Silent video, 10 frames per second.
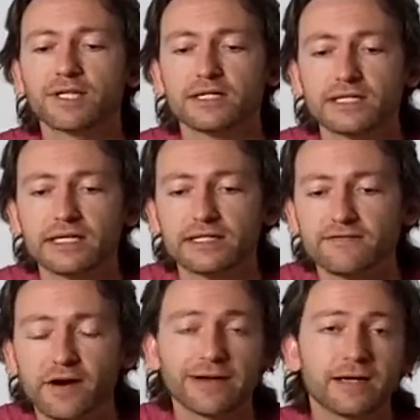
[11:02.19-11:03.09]
So
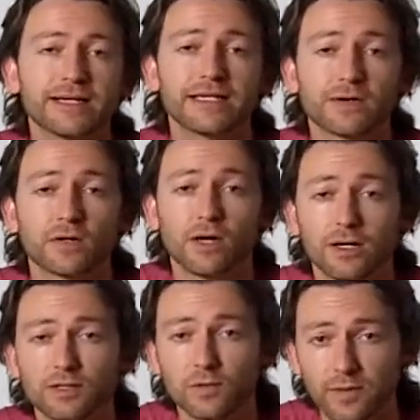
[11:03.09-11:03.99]
it's very likely their
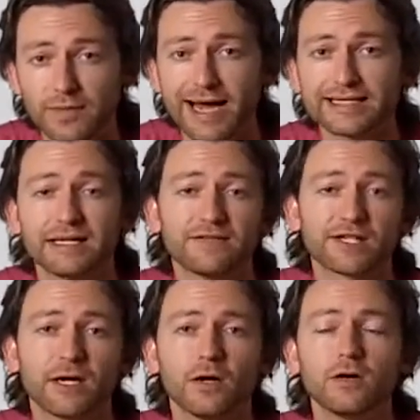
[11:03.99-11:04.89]
requirements will be met, and if
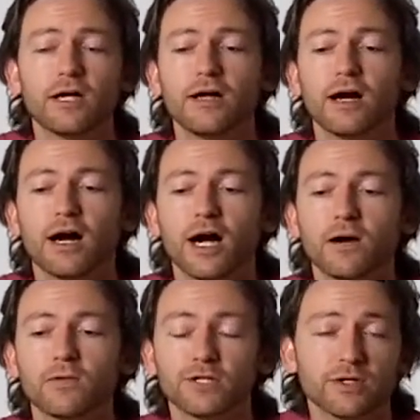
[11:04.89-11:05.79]
so,
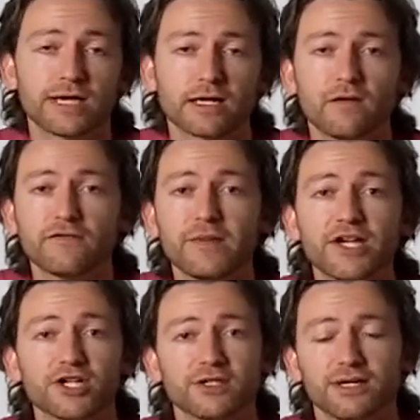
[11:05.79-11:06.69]
you'll get
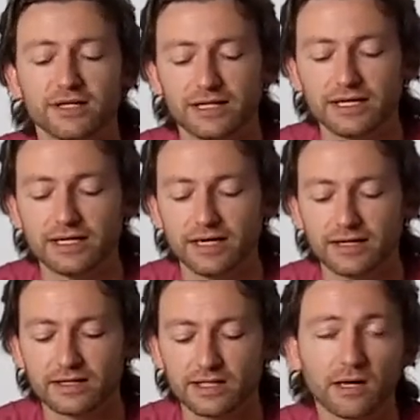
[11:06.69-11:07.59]
confirmation that the
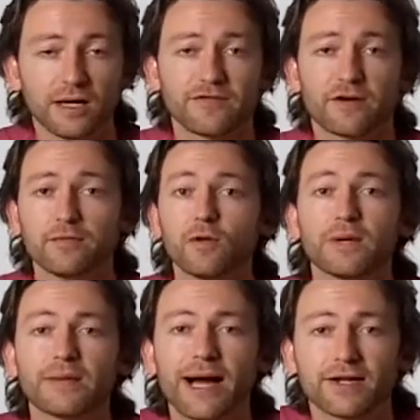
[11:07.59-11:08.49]
time frame
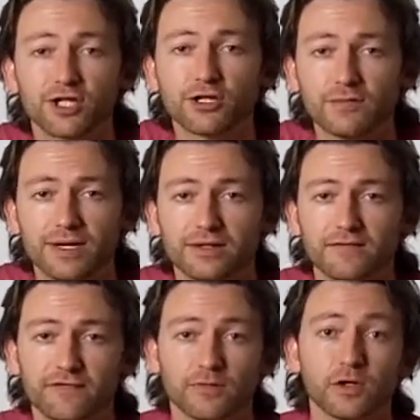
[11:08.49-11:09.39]
will be about 2
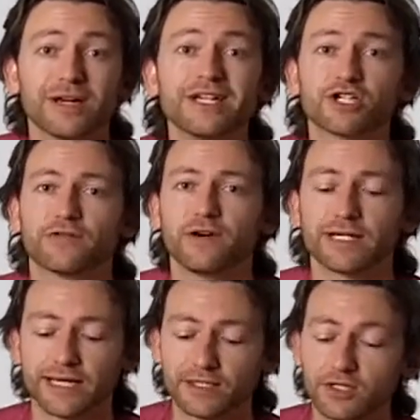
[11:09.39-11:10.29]
months from your initial
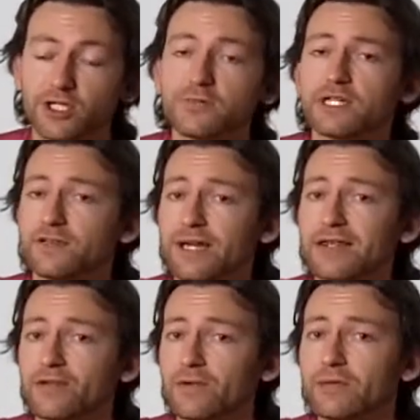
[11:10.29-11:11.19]
filing date. It's not 2 months from
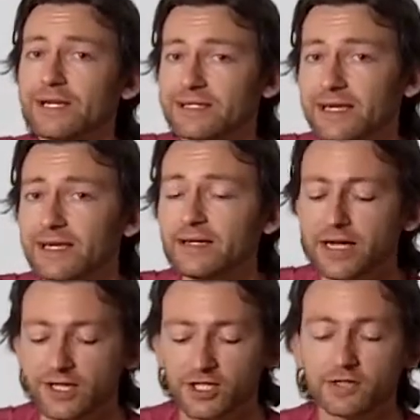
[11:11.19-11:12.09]
that 3 weeks
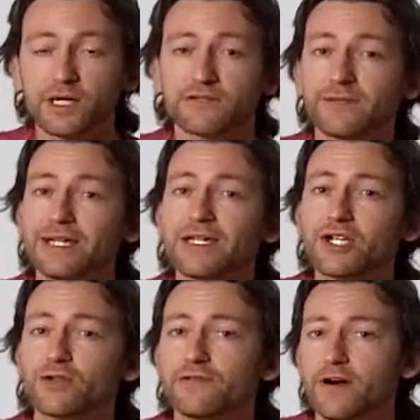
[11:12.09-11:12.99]
in, it's 2 months from the
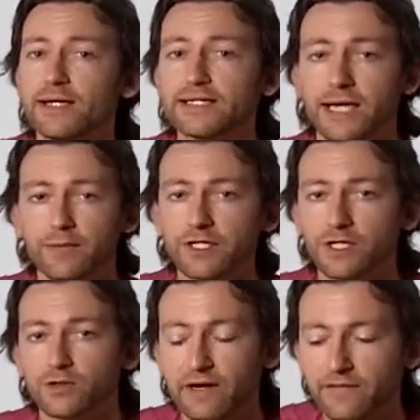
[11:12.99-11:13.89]
initial filing date,
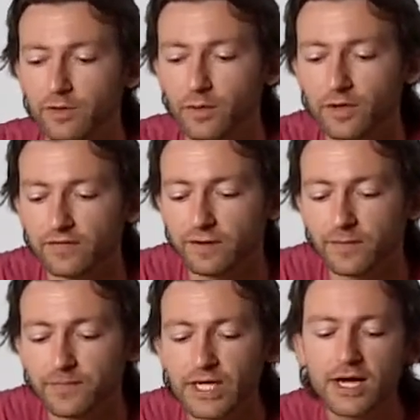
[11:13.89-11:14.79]
which is great from your point of
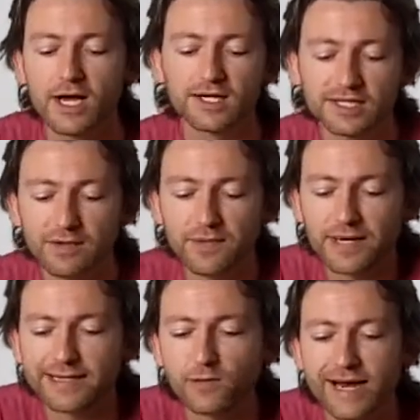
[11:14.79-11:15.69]
view. So then
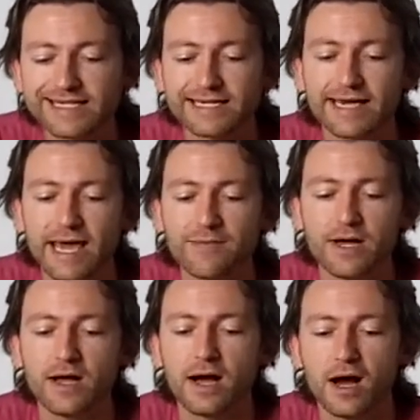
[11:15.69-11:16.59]
we're playing the waiting
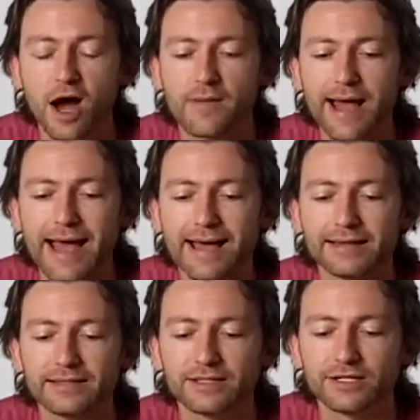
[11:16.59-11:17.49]
game.
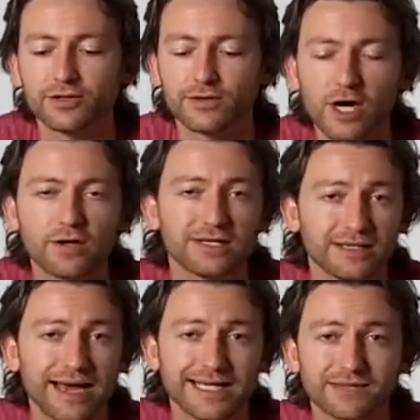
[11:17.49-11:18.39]
And you'll know
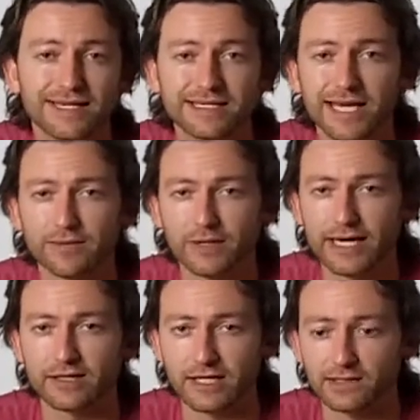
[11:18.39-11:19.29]
the estimated date we
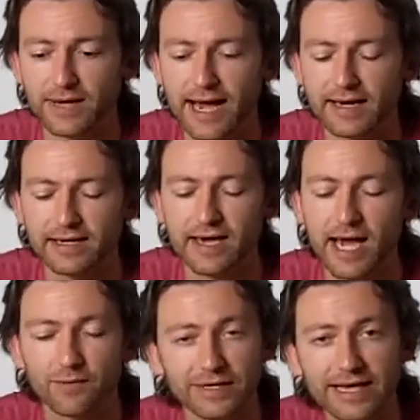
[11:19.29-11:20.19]
get things back.
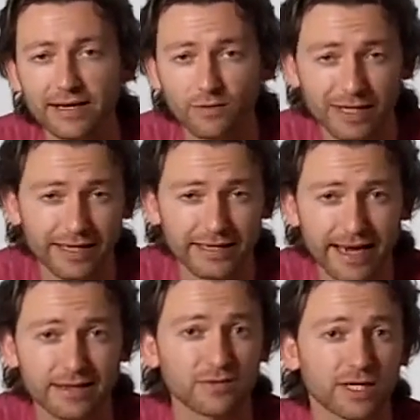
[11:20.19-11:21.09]
And when I
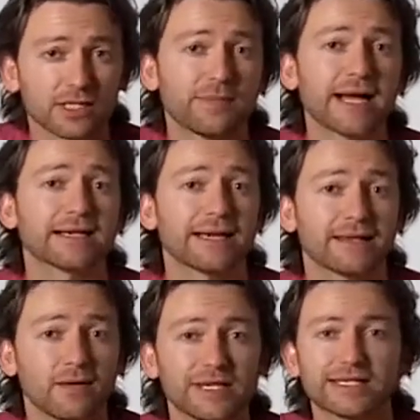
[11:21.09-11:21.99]
get the results back
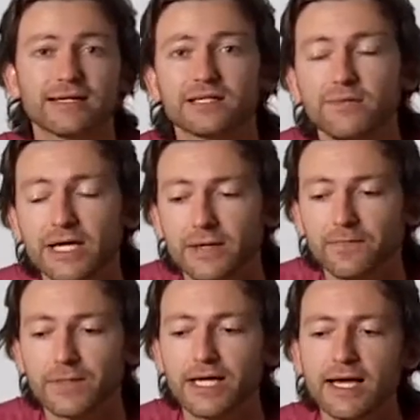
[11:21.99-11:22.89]
again, they'll be sent to
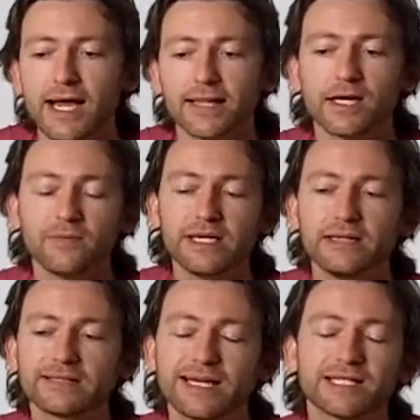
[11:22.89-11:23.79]
me. And they'll
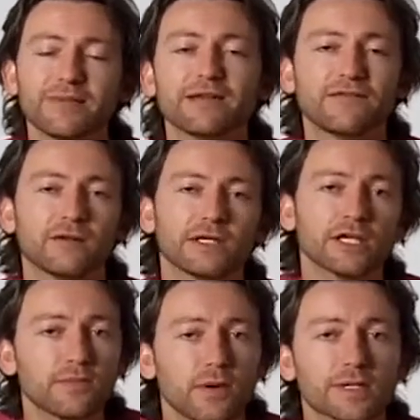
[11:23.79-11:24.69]
be sent to me in a form
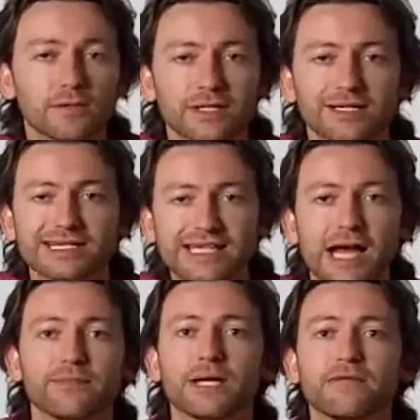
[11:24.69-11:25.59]
that you probably wouldn't
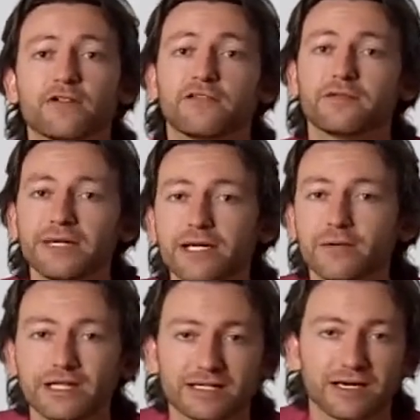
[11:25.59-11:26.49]
understand, but I'm very
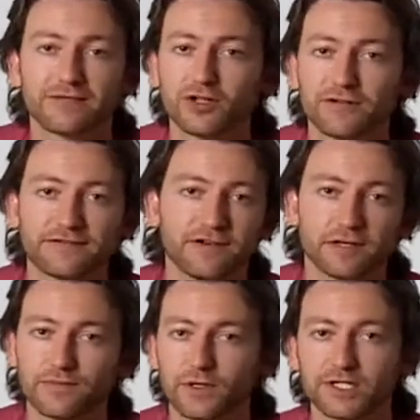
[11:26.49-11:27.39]
familiar with because I've drafted,
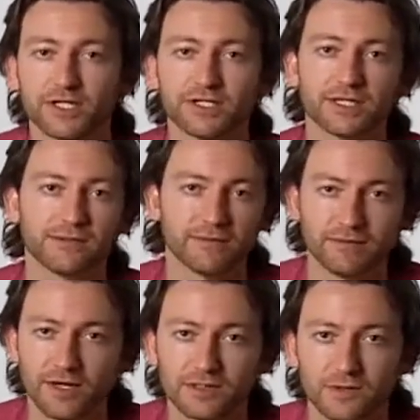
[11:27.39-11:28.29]
filed and prosecuted
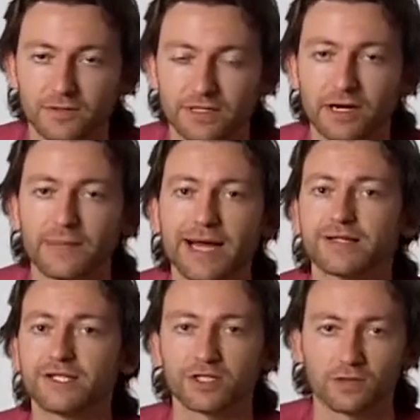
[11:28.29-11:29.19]
multiple,
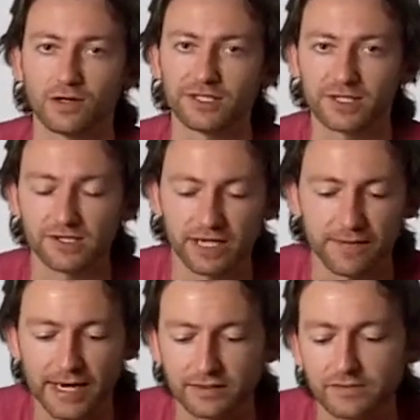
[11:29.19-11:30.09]
patents to grant at the
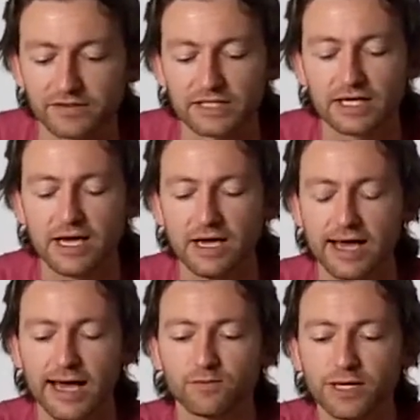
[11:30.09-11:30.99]
UK Patent Office.
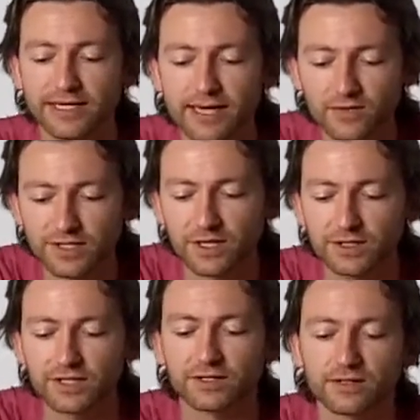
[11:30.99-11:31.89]
And when I get the
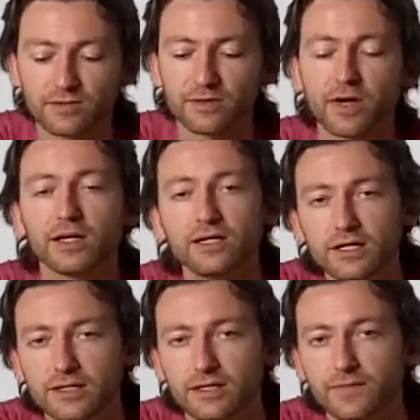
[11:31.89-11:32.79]
results through, I'll
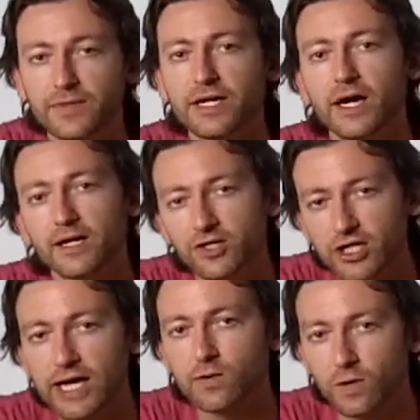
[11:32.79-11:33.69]
look at them and I'll
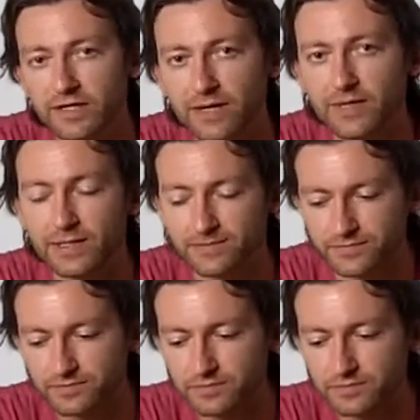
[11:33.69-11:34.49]
check what they mean.